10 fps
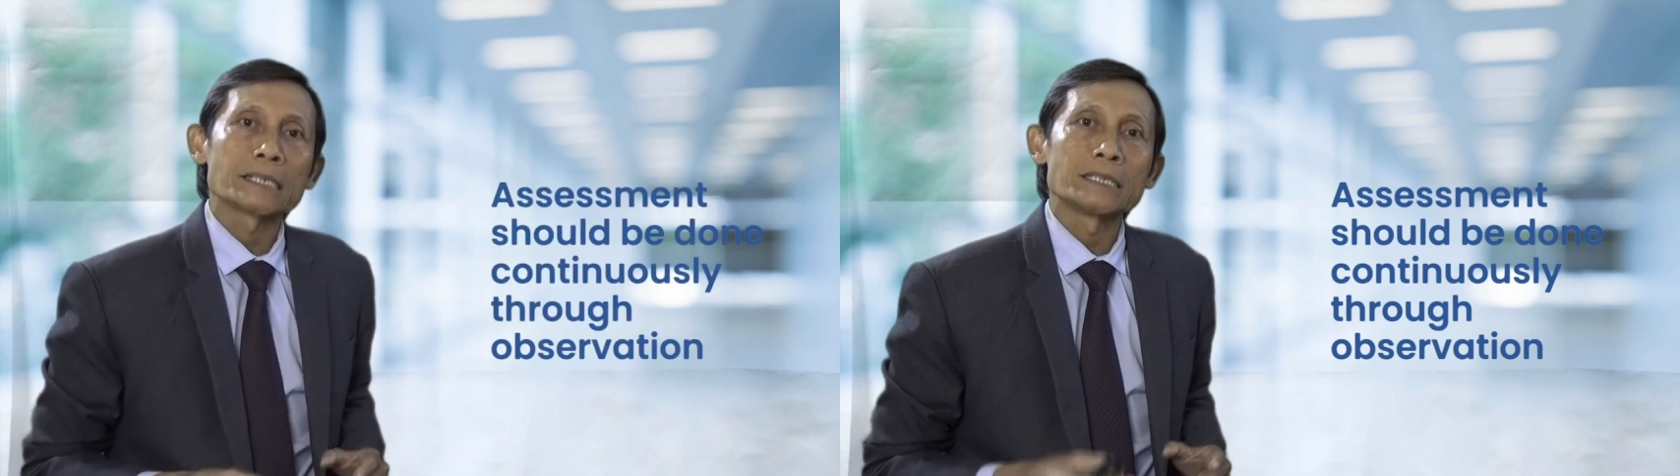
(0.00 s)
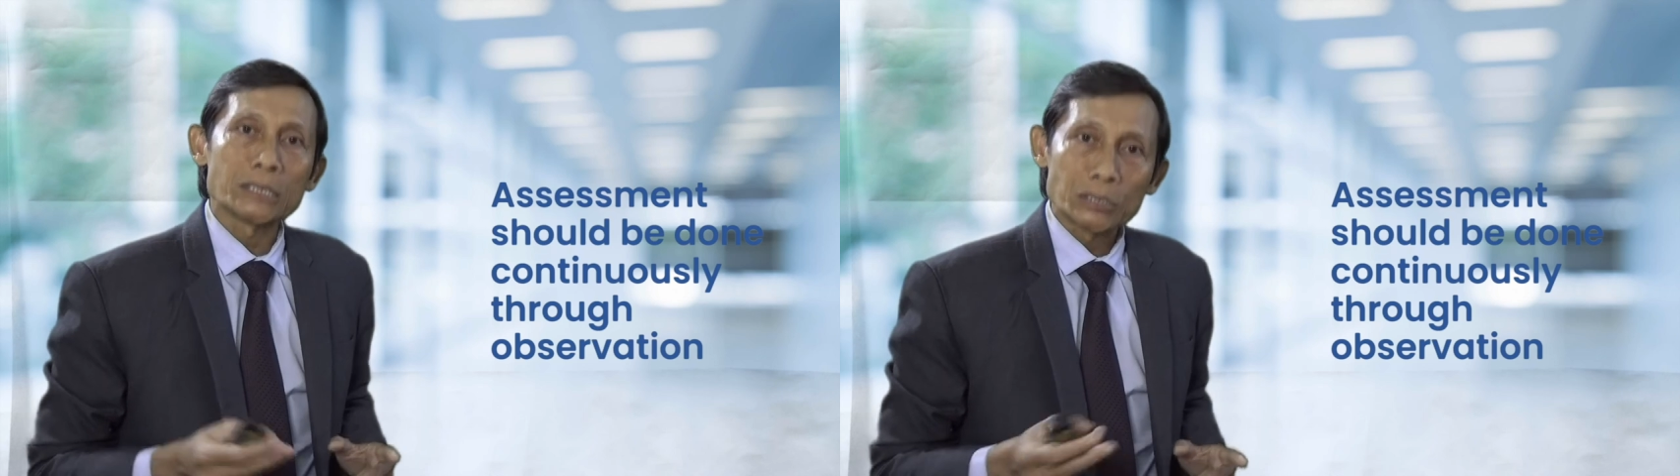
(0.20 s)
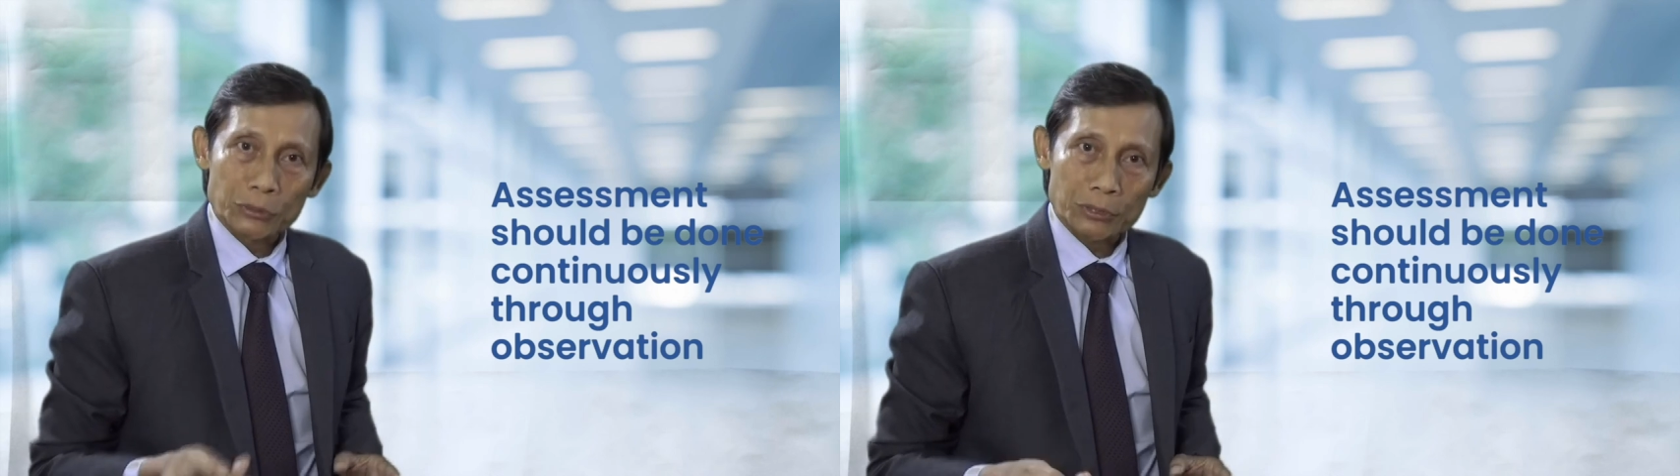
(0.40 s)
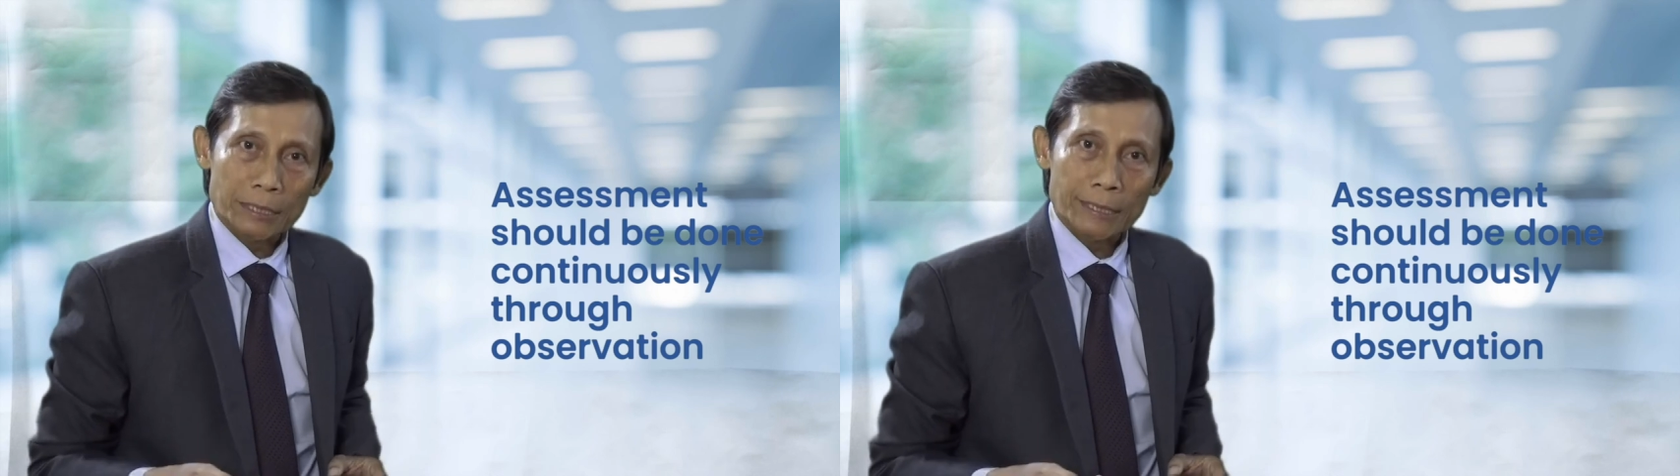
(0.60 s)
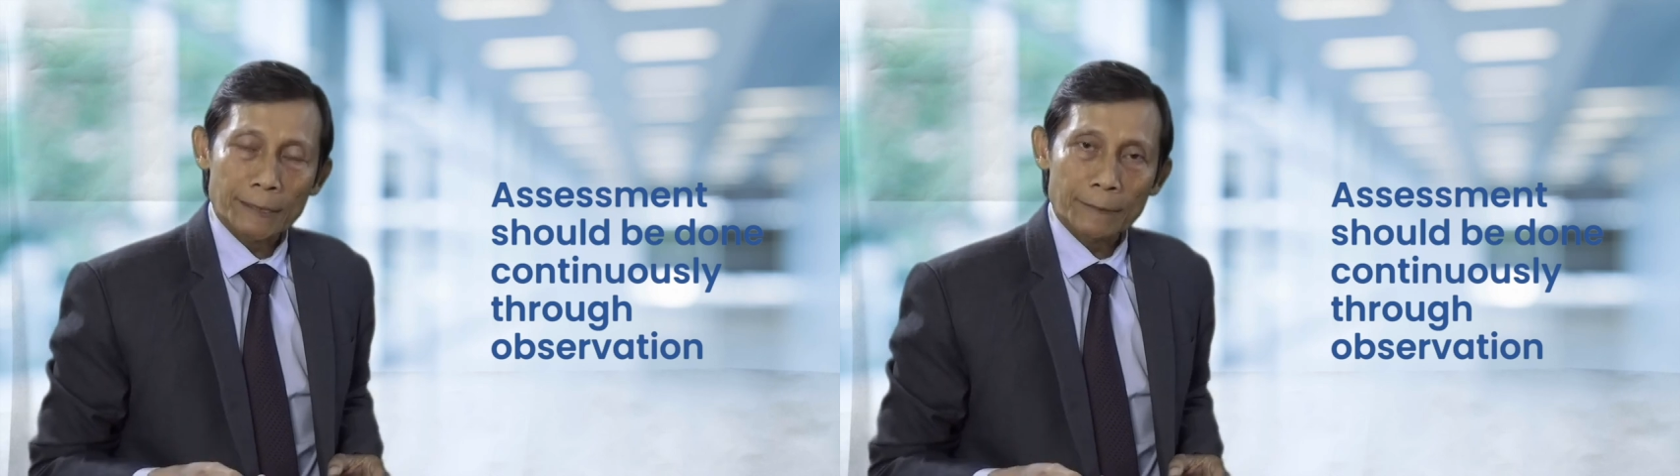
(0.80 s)

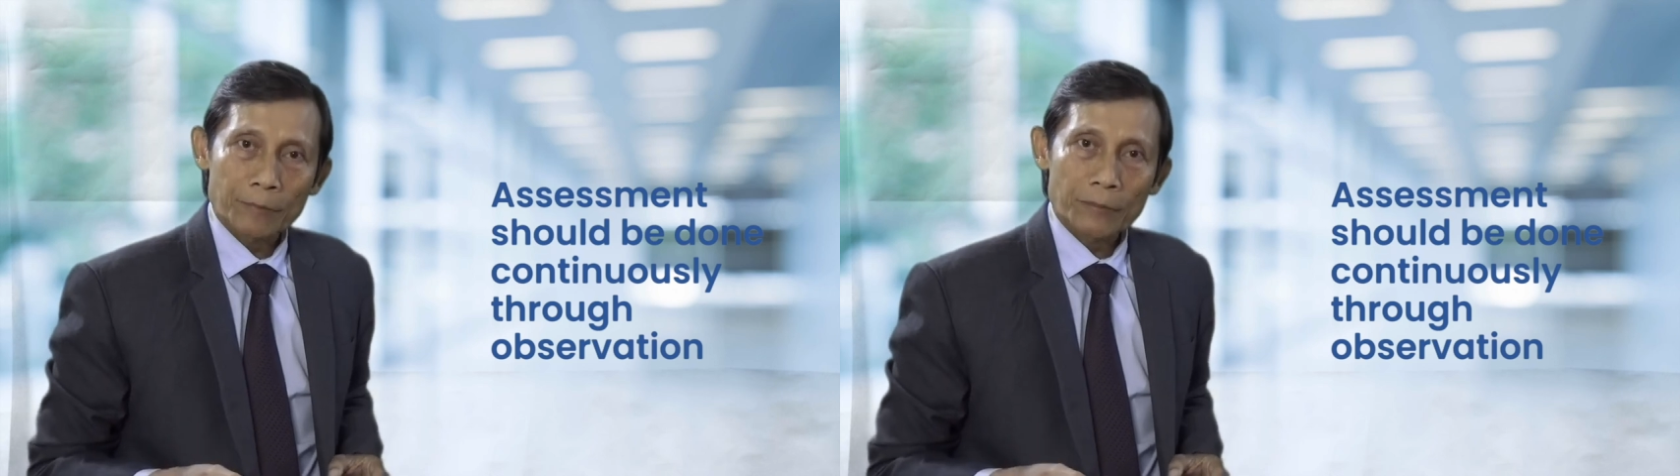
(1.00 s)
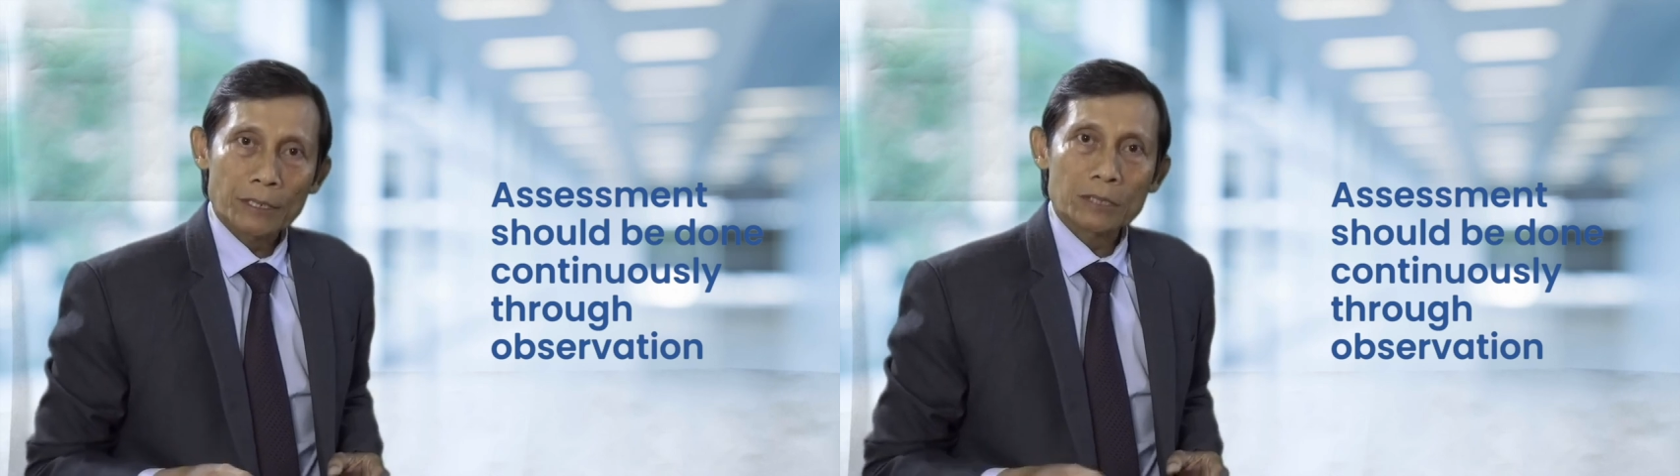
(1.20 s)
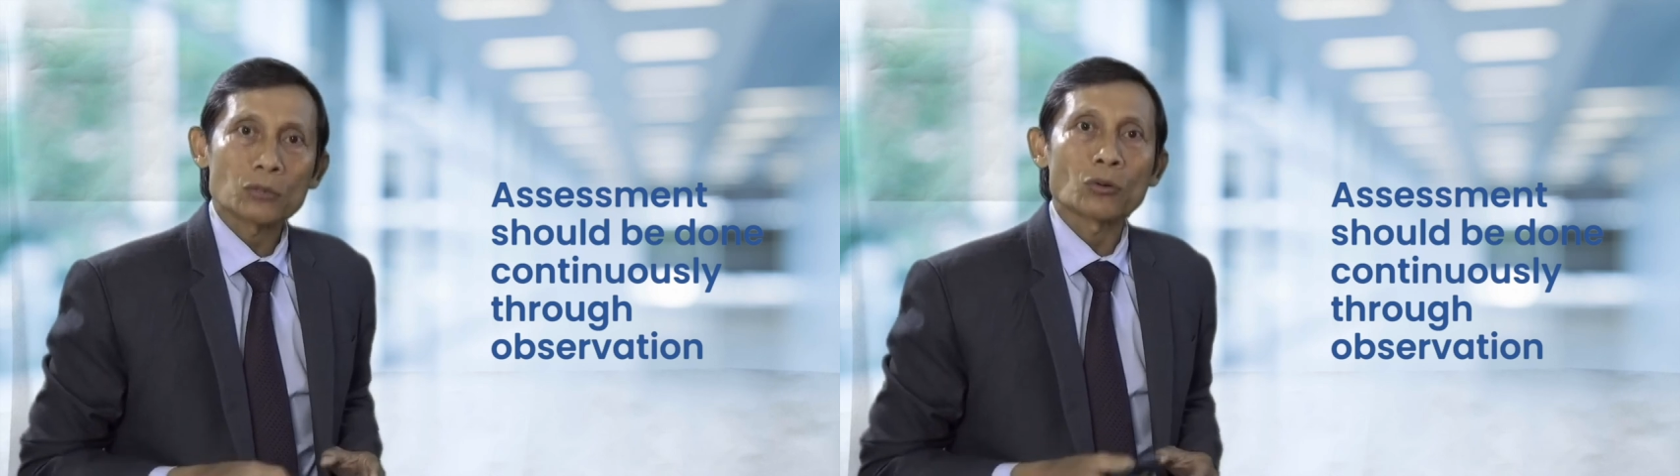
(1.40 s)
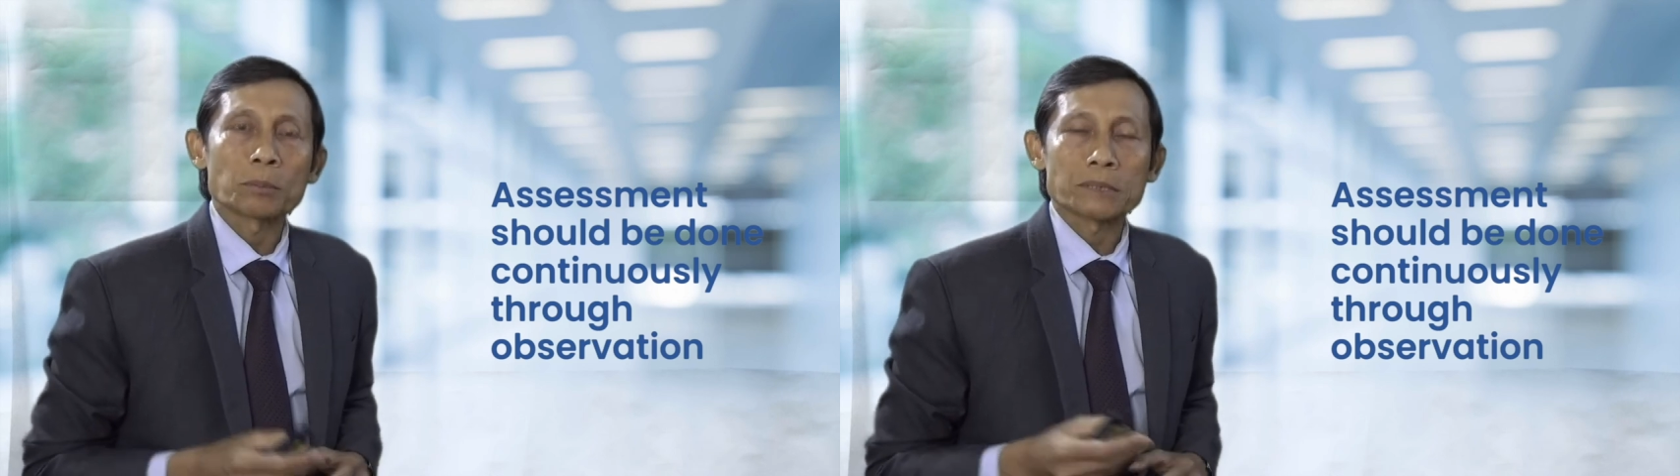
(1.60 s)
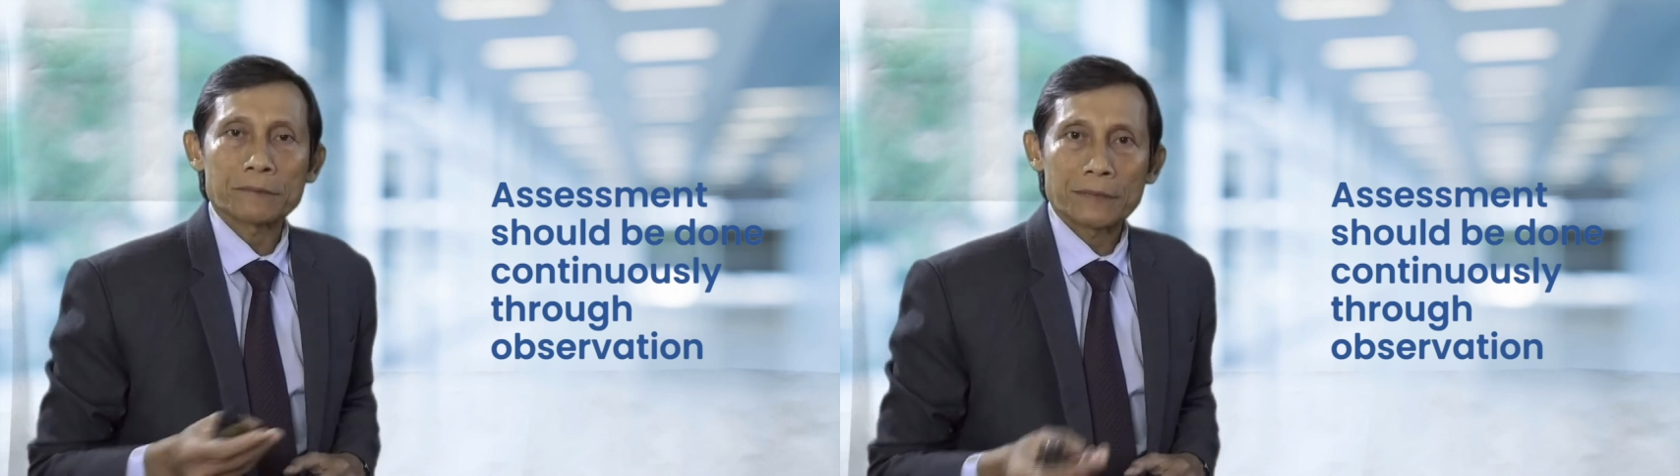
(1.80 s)
continuously through
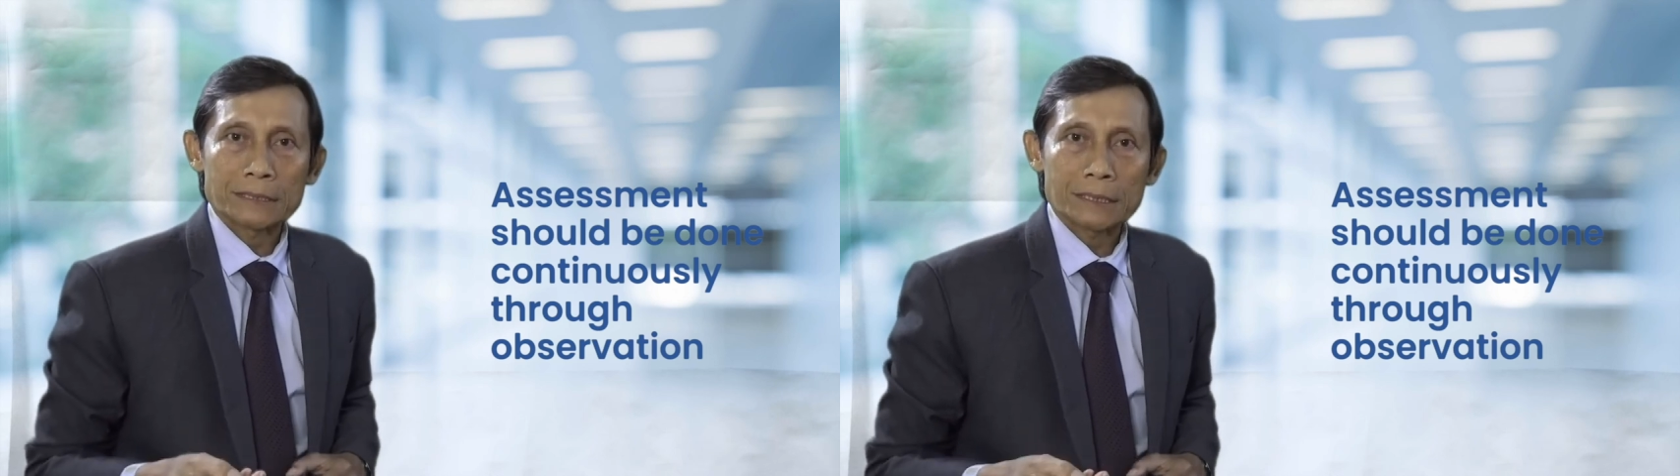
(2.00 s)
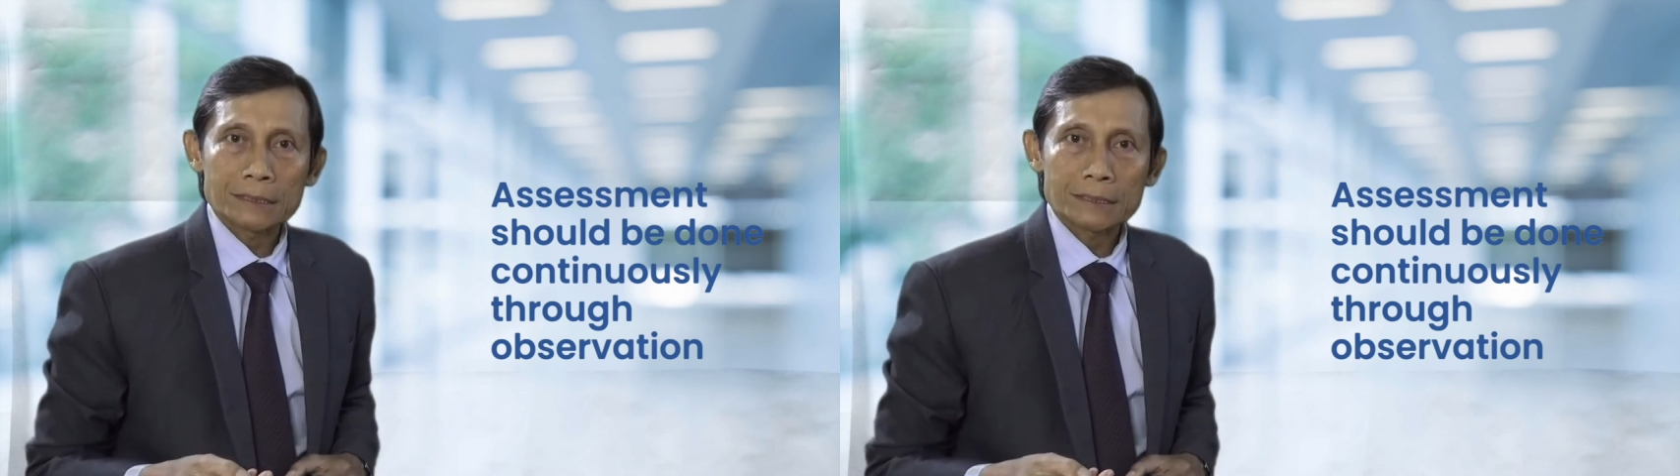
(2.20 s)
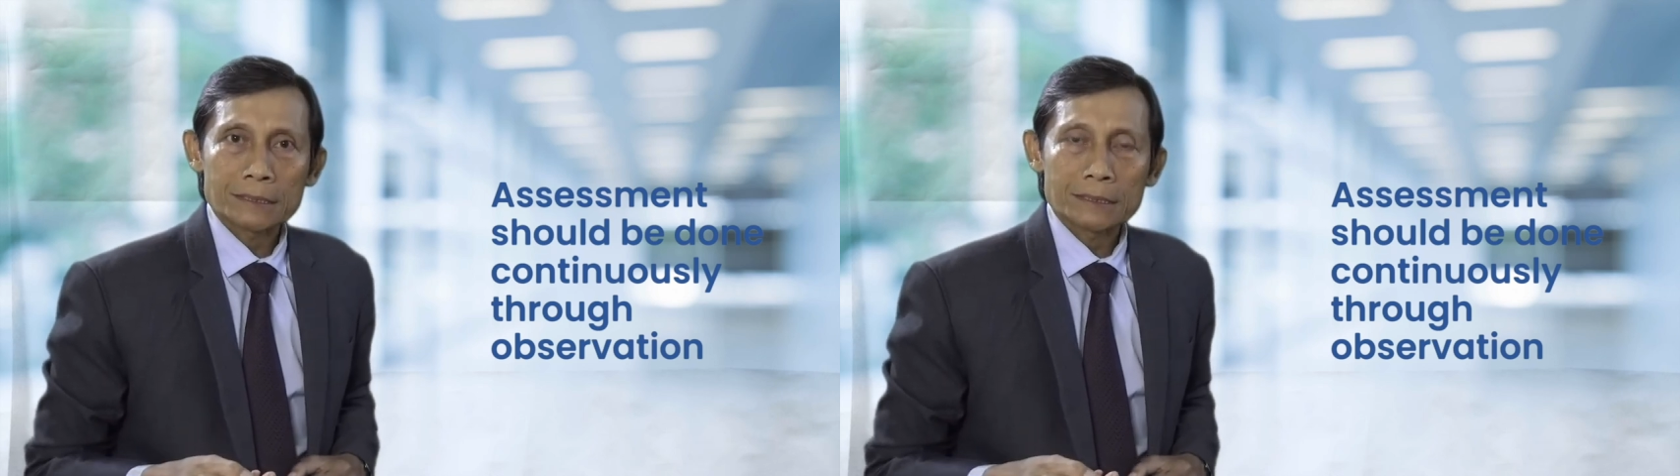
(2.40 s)
observations.